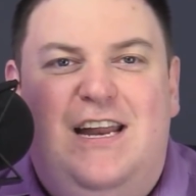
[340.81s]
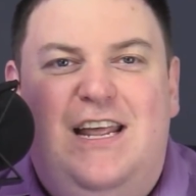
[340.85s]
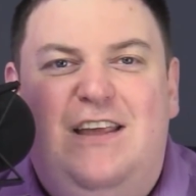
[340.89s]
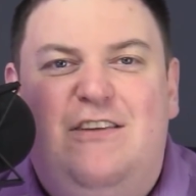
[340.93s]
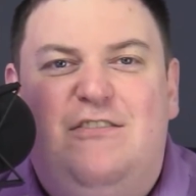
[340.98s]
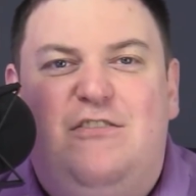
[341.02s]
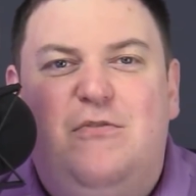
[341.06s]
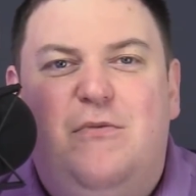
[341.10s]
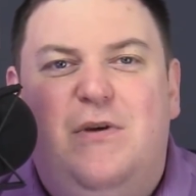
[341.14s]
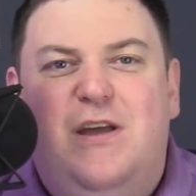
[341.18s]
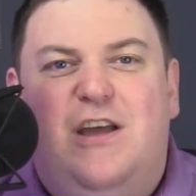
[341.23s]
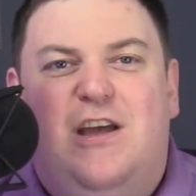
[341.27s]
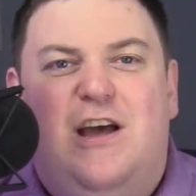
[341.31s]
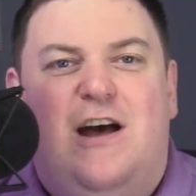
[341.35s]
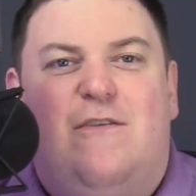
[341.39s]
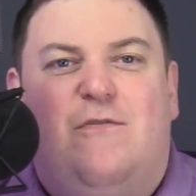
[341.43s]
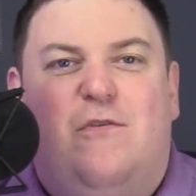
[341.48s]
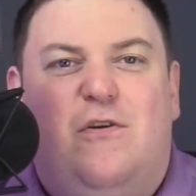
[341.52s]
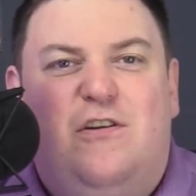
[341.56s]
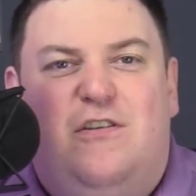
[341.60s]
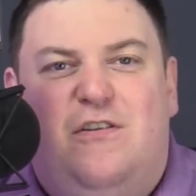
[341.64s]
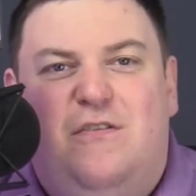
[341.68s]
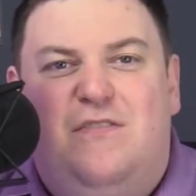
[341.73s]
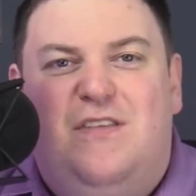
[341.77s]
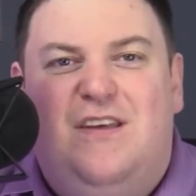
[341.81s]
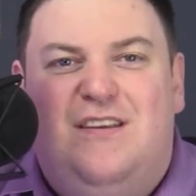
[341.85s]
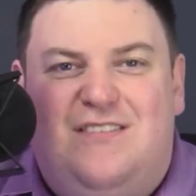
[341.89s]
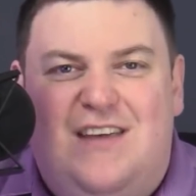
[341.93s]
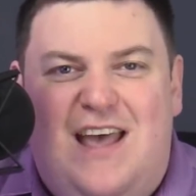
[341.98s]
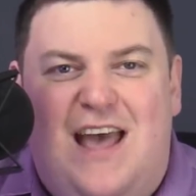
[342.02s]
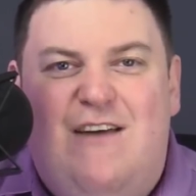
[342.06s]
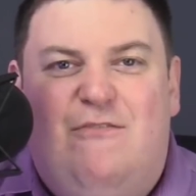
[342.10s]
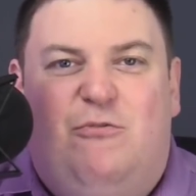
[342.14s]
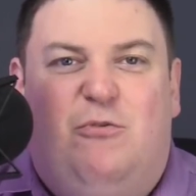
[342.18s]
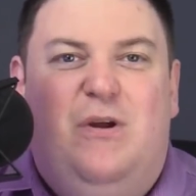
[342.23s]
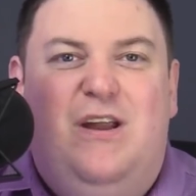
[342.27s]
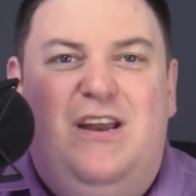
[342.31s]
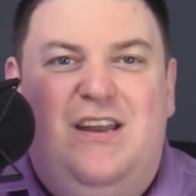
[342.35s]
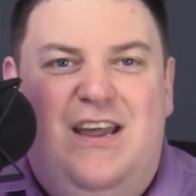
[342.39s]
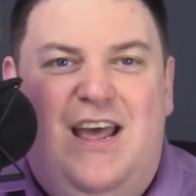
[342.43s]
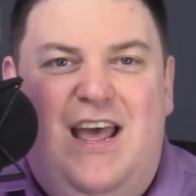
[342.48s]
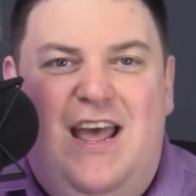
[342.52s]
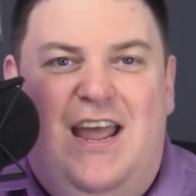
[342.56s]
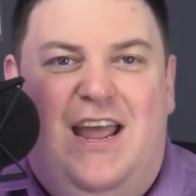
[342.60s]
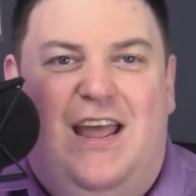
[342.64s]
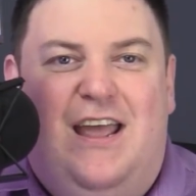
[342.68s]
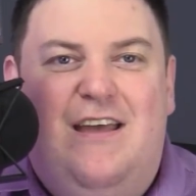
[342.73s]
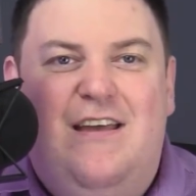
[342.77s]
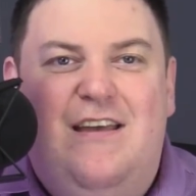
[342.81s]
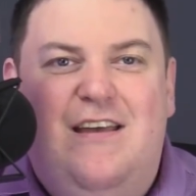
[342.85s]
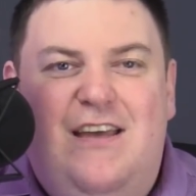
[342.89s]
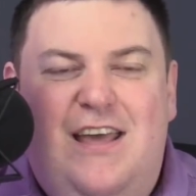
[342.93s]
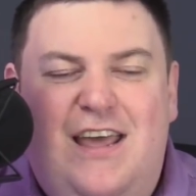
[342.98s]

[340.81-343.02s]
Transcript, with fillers: He's doing coverage of this every day.